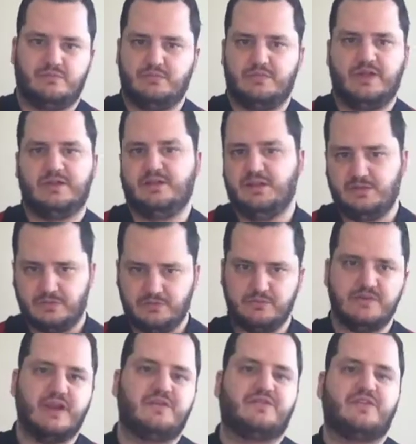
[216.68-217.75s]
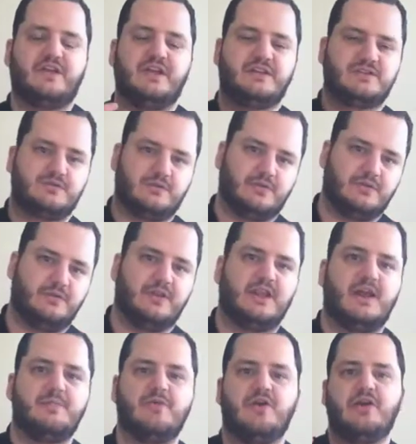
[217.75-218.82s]
through Netflix or through the
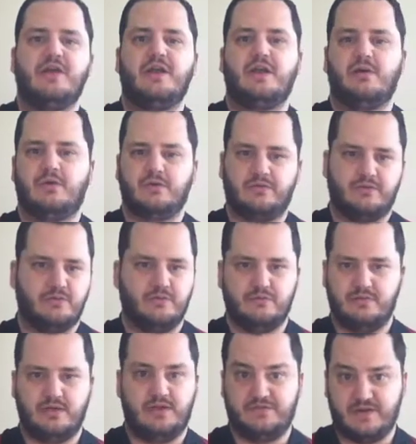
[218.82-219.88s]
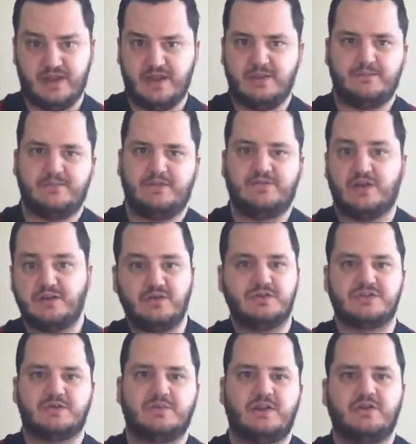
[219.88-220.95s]
library, or through, if I knew
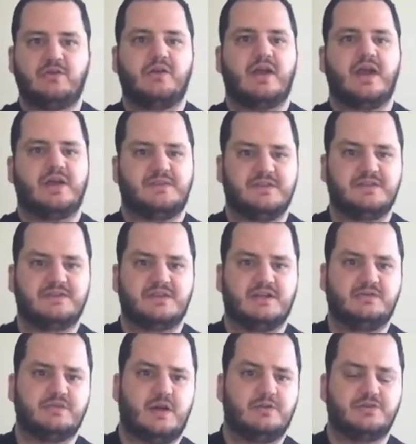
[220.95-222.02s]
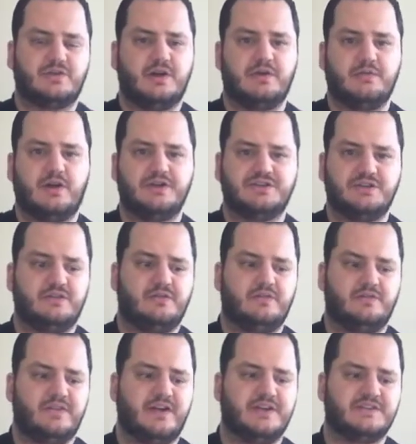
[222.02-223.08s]
somebody who had this, I would try to watch it in
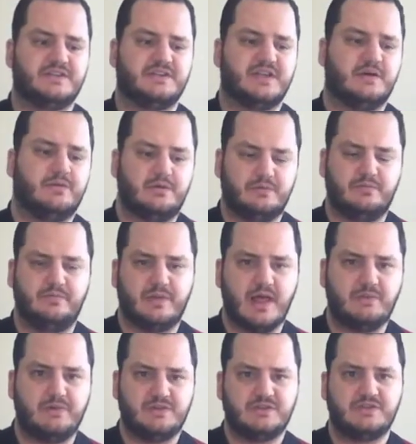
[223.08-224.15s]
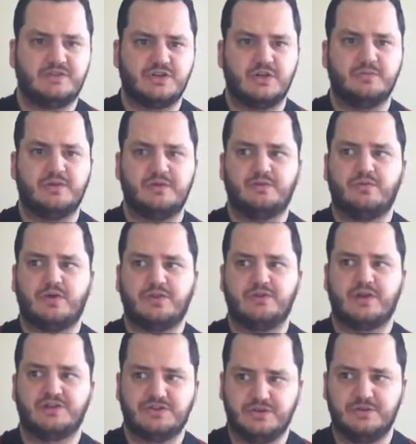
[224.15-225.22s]
advance, and that would determine
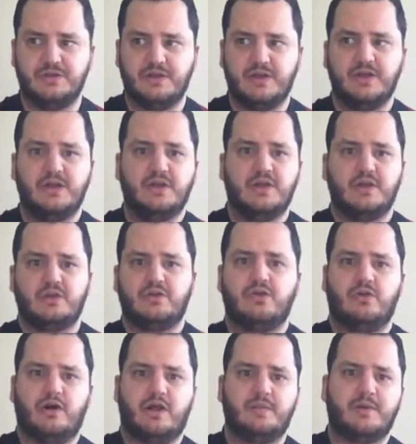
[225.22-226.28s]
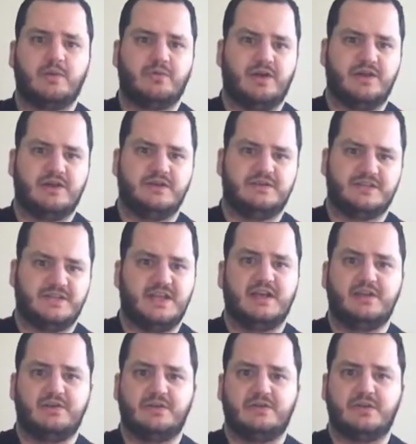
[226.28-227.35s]
whether I should go out of my way to
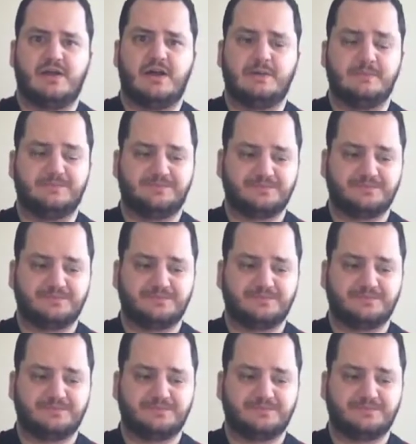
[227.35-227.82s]
get it or not.